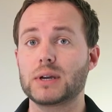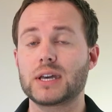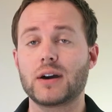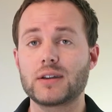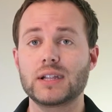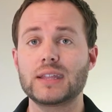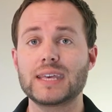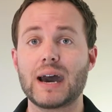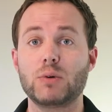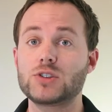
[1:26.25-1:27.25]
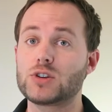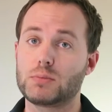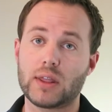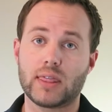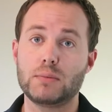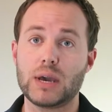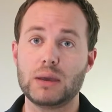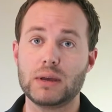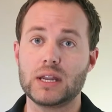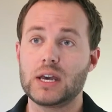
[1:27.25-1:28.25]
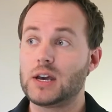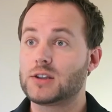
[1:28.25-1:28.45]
but calculate that. What's your monthly payment?